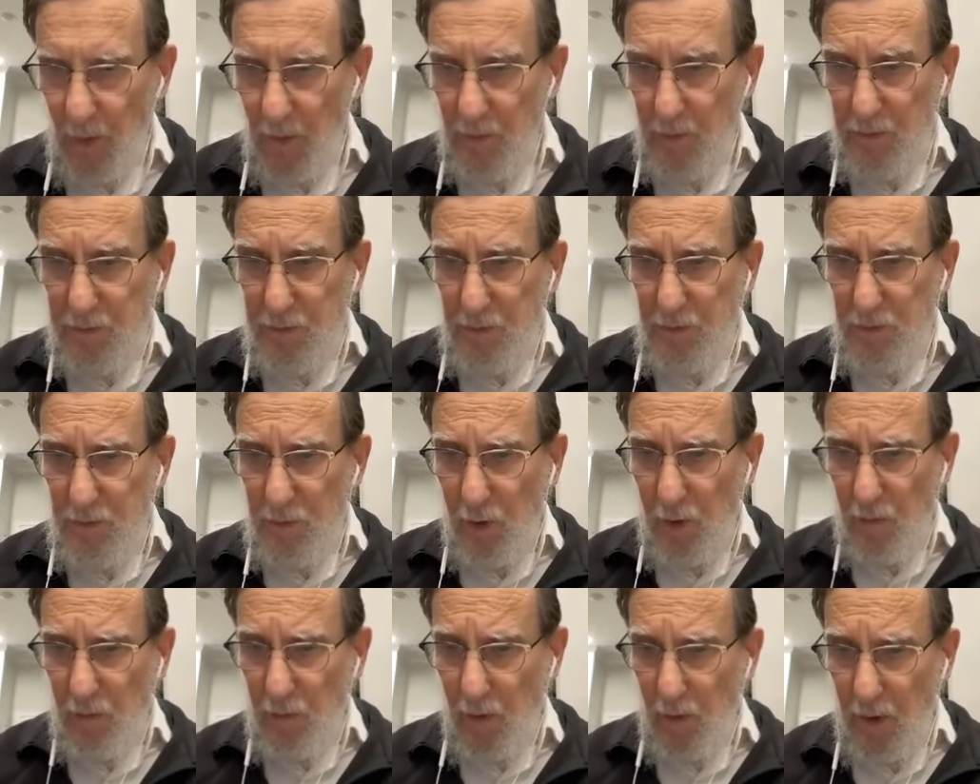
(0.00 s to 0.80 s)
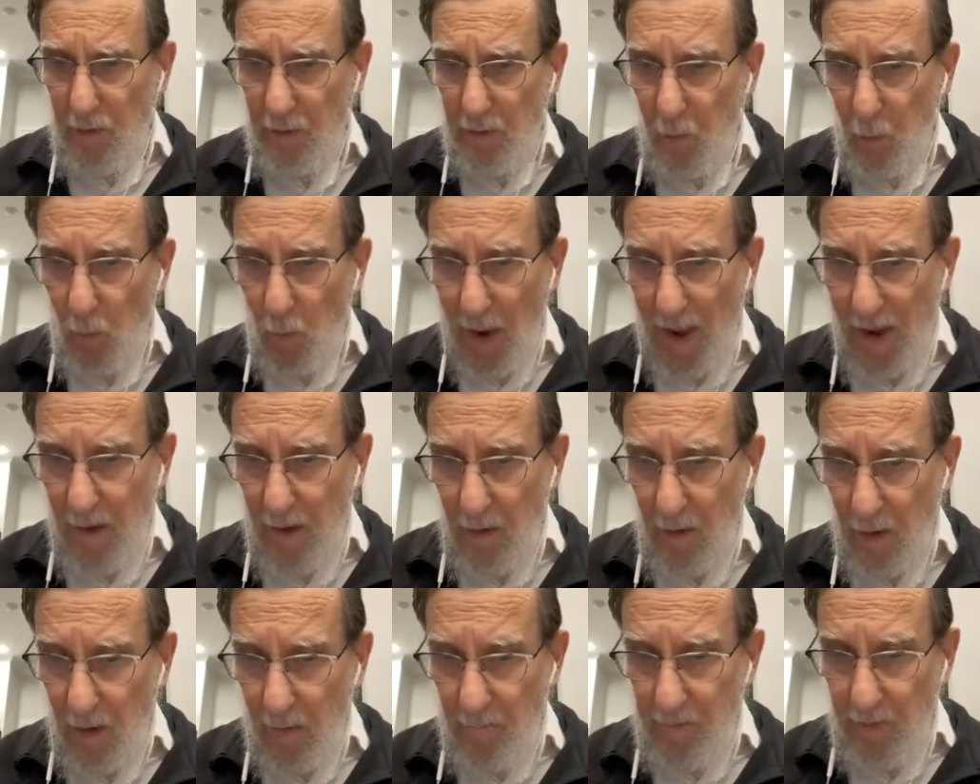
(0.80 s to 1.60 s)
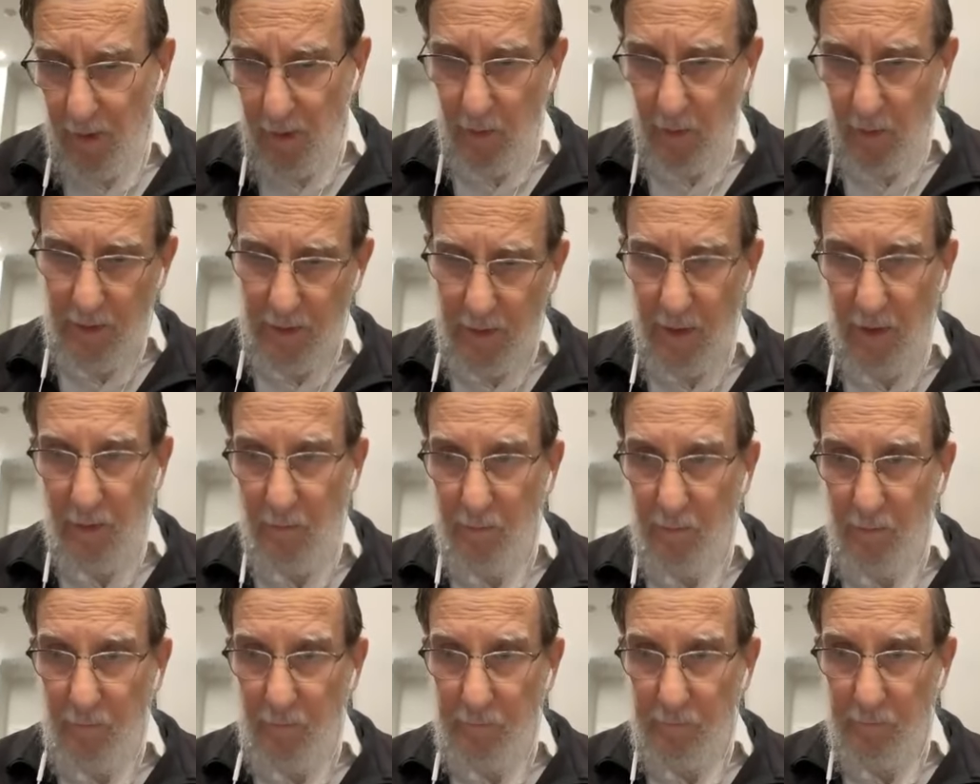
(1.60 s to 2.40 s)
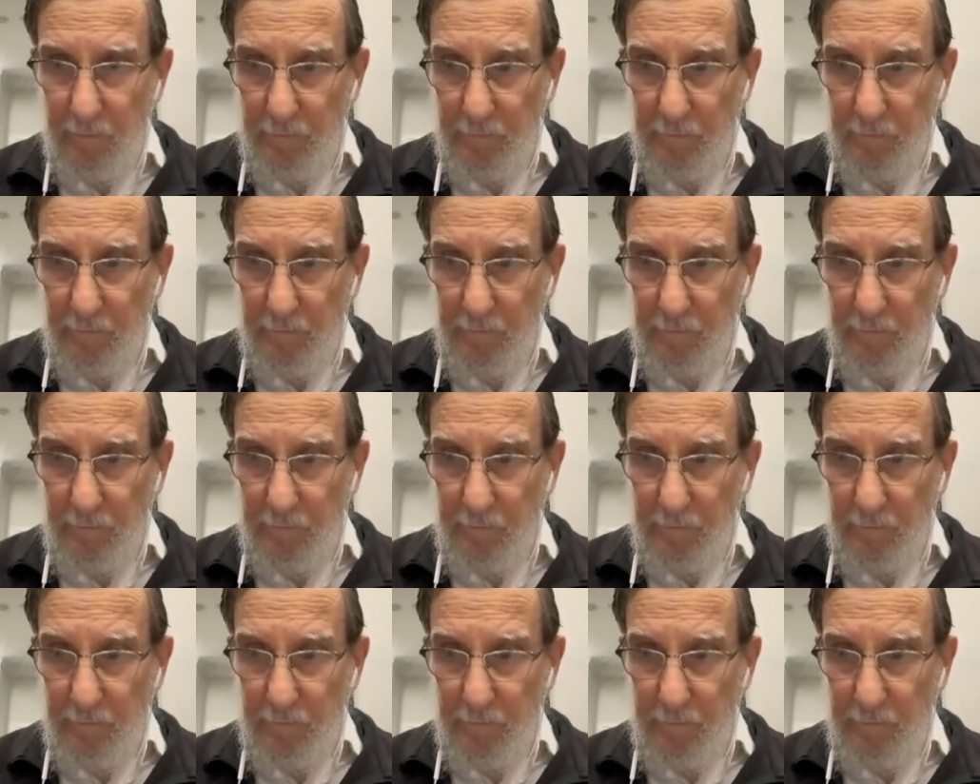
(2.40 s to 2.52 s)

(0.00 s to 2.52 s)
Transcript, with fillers: This is so called the way of Elohim.